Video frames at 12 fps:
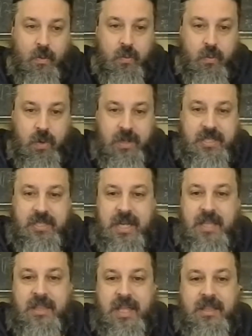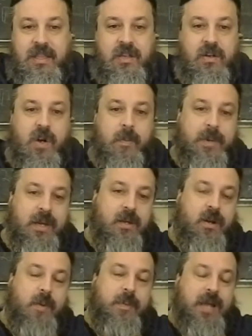we see that Europe